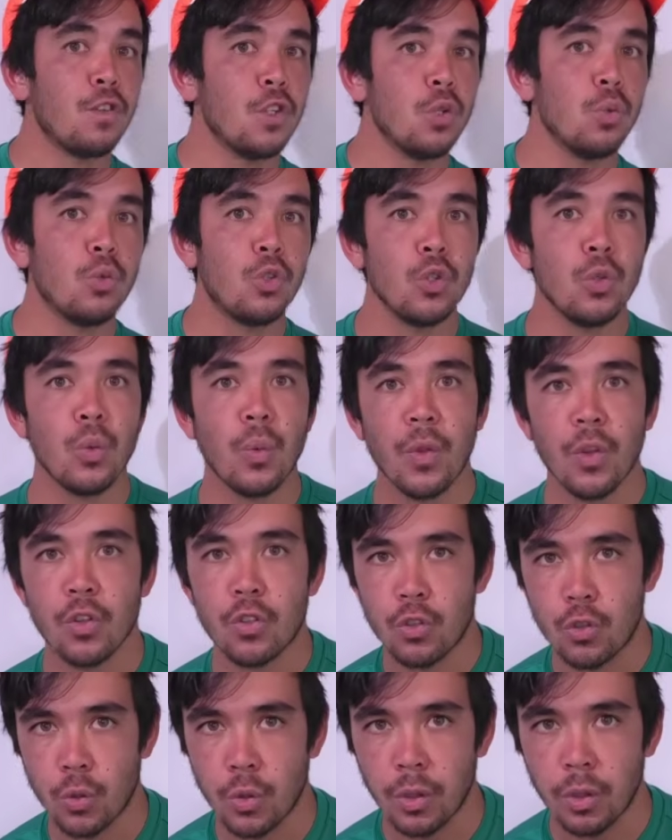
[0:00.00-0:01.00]
you do
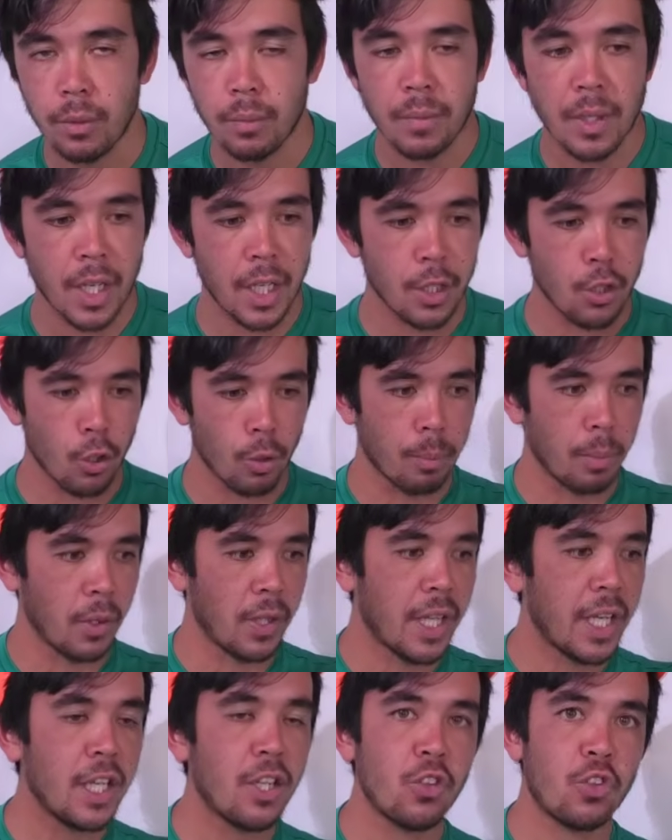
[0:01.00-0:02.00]
this drill and your
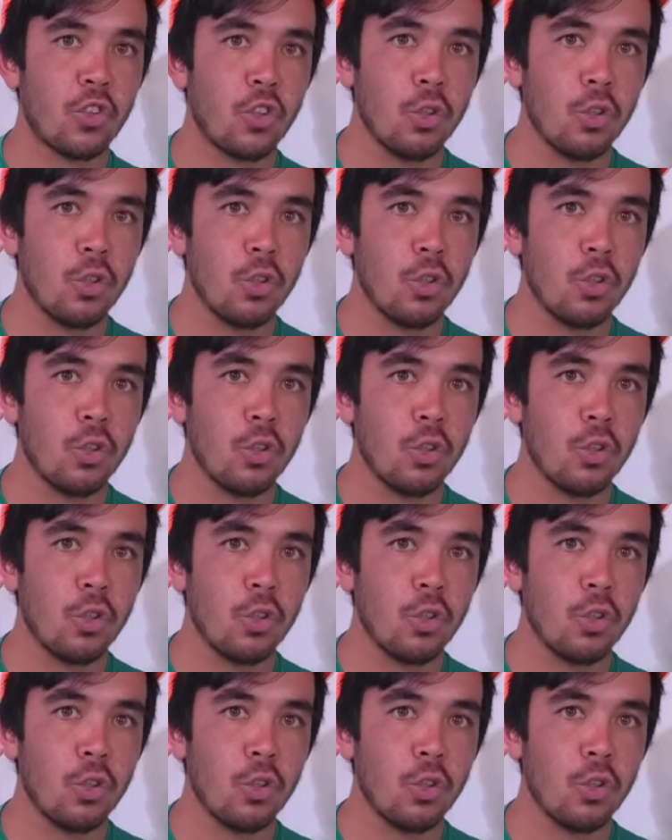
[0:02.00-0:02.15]
blade is